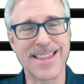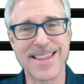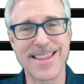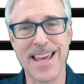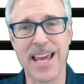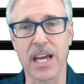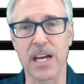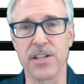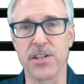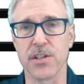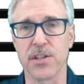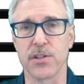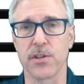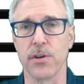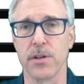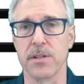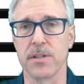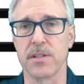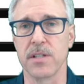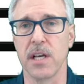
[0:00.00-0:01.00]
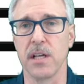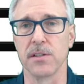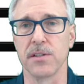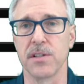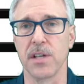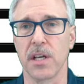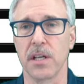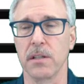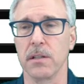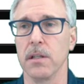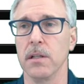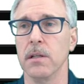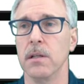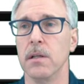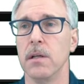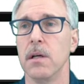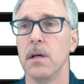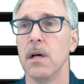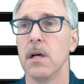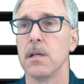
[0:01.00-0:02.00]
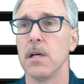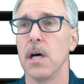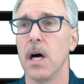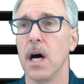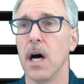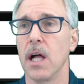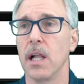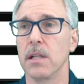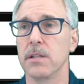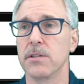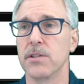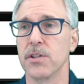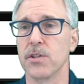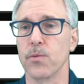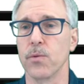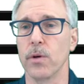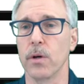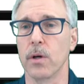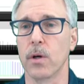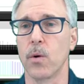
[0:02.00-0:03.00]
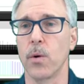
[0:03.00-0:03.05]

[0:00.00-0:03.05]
and I think I just heard a sell signal. Just